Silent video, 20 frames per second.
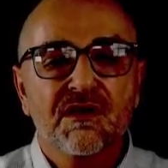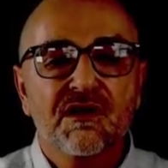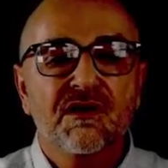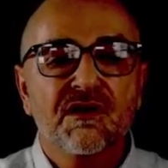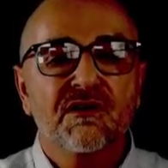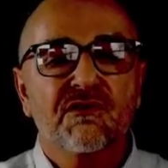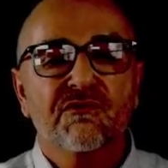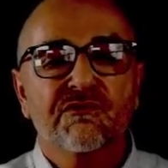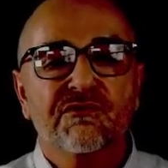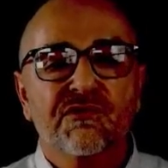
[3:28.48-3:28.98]

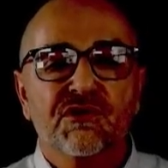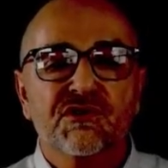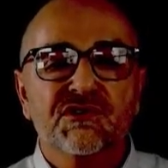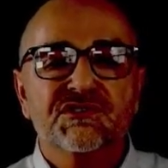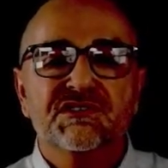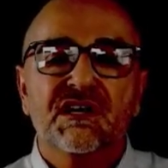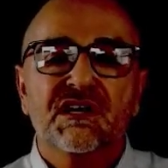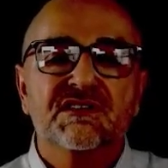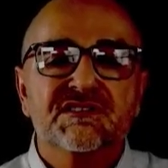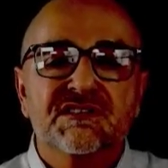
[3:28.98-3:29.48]
First,
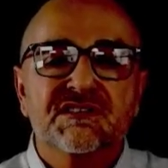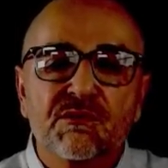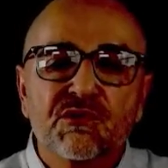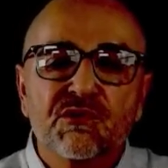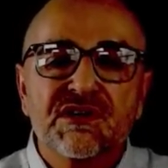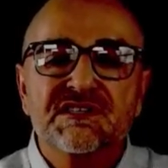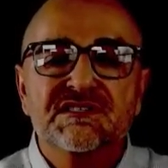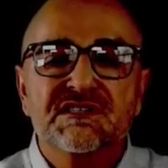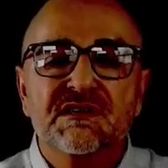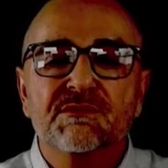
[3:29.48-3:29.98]
I'll
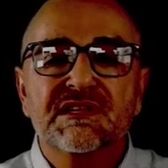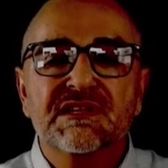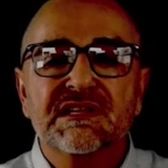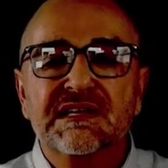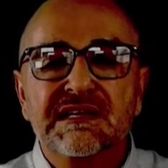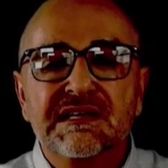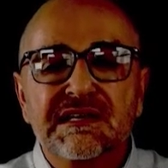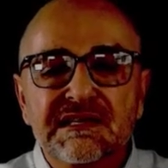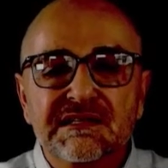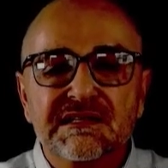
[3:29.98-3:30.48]
summarize some of the
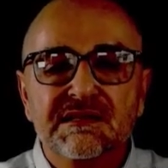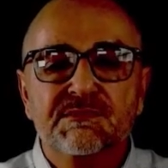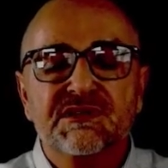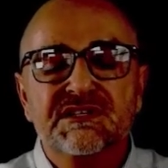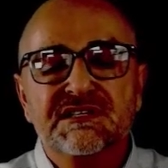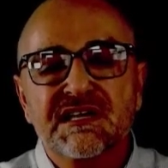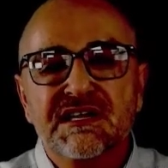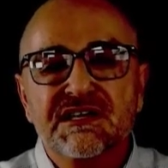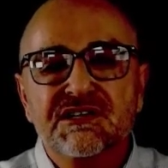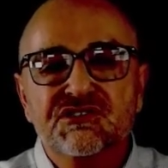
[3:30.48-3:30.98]
key
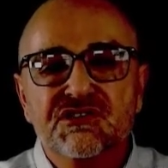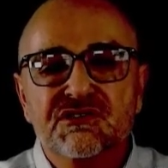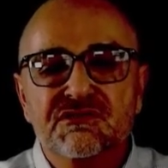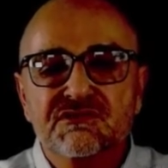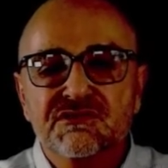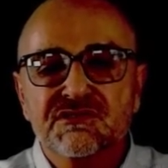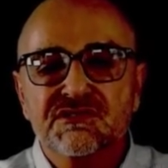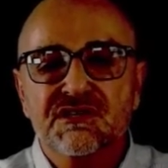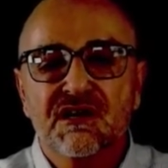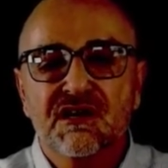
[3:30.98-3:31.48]

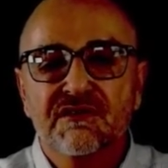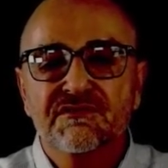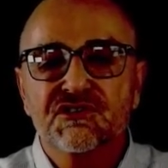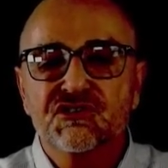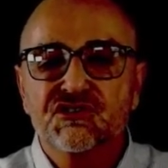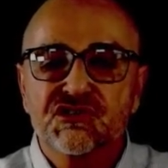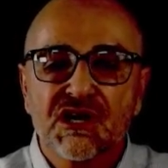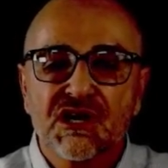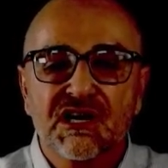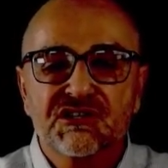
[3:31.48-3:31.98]
limitations of the
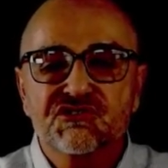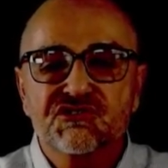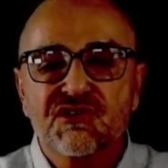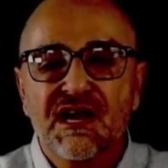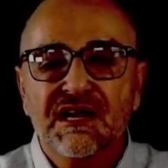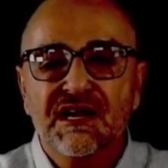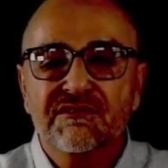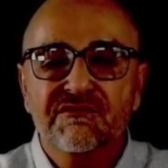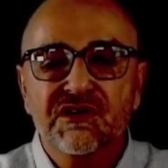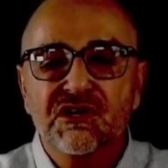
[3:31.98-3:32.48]

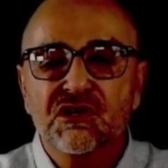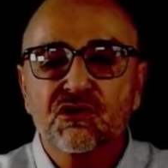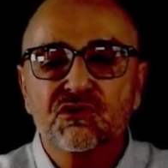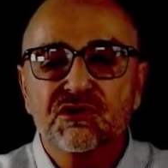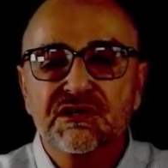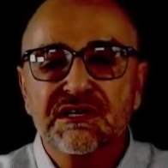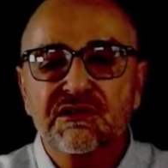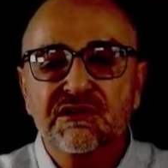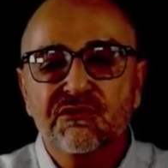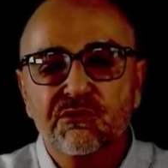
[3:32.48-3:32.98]
ShotTrack
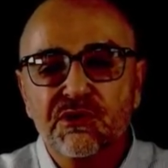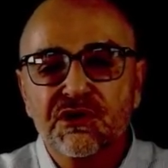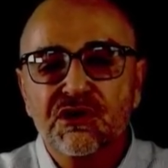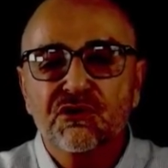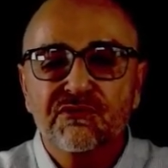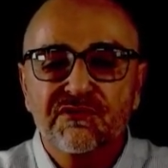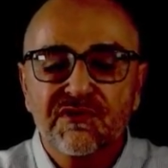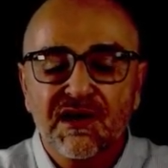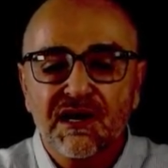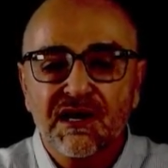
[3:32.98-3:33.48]
VOD
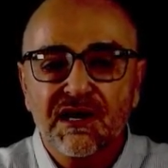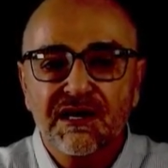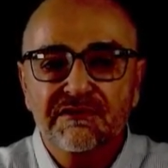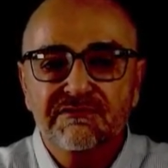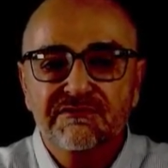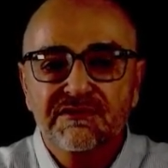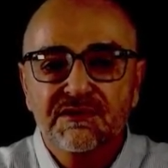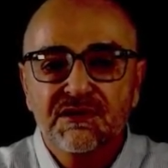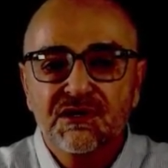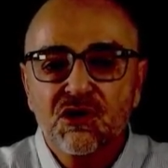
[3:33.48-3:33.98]
305
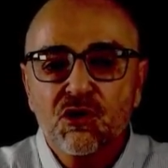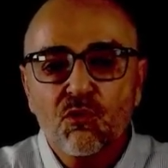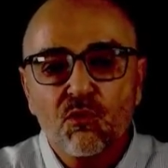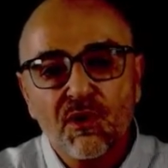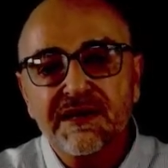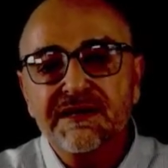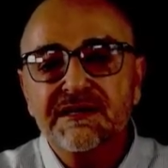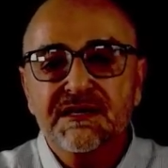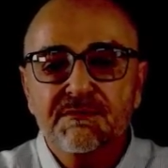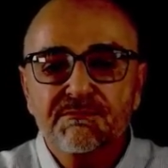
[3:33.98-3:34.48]
when
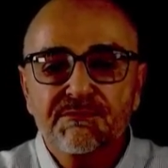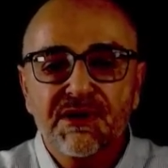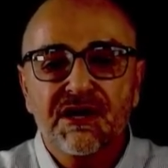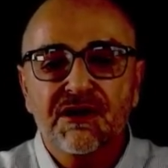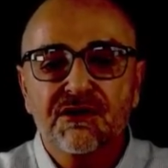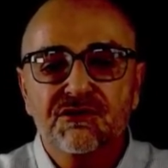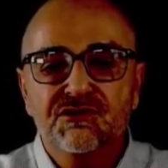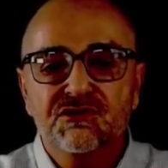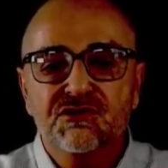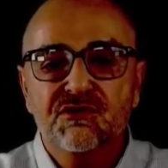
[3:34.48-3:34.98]

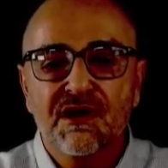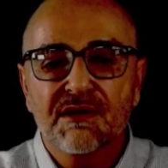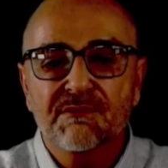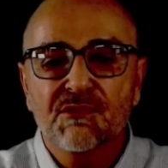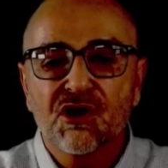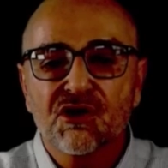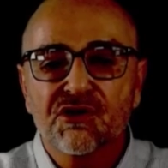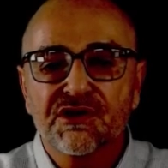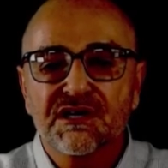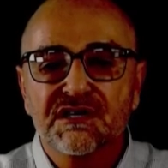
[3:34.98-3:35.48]
compared to
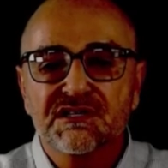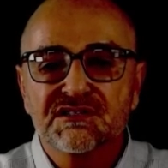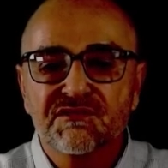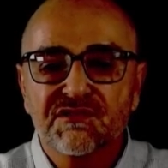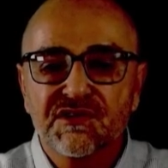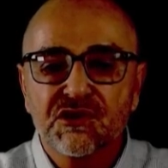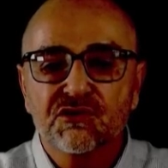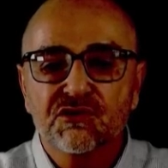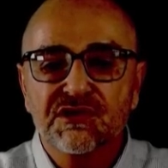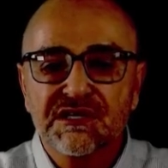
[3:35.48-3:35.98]
MREL's
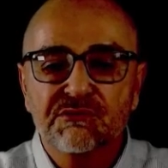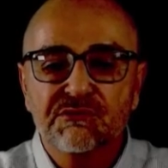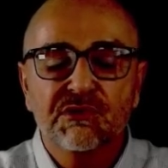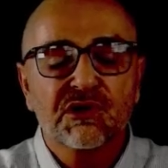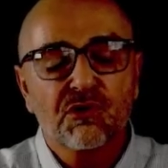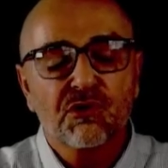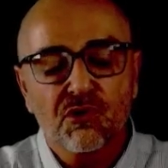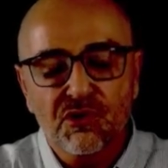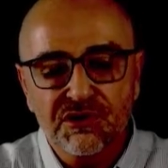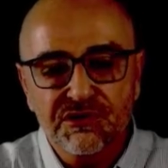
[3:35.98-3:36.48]
VOD
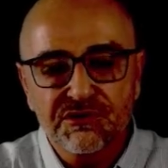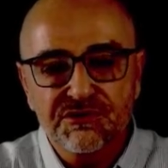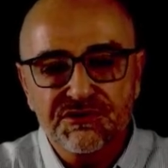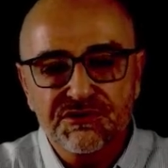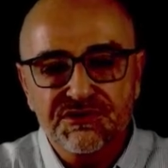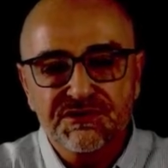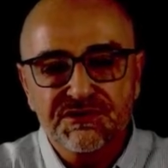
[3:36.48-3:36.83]
recorders.